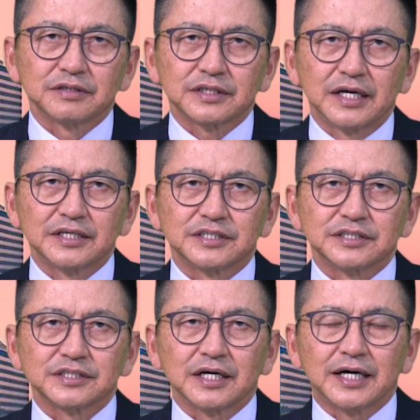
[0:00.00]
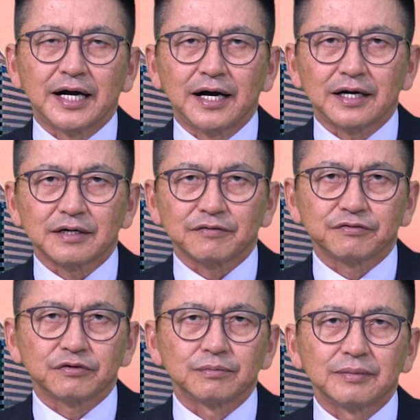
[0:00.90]
cases are
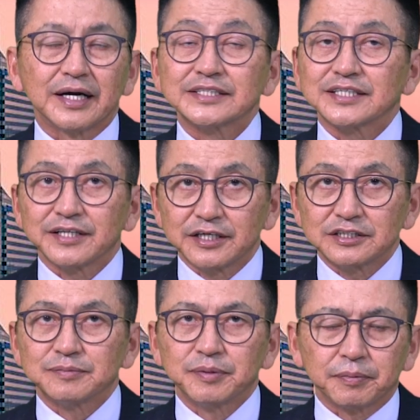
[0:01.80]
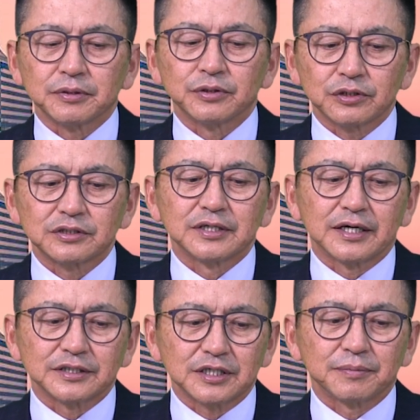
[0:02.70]
from isolated people, not
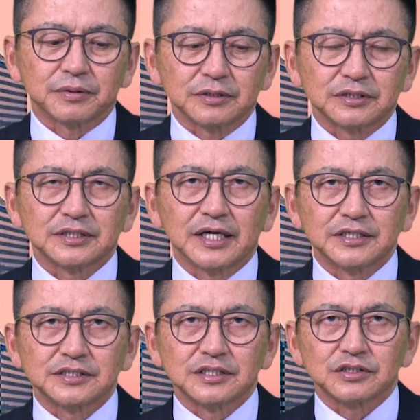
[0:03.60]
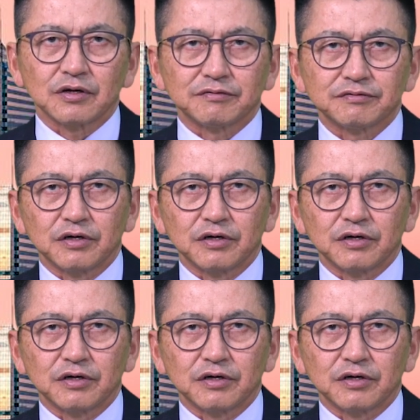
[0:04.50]
separate cases of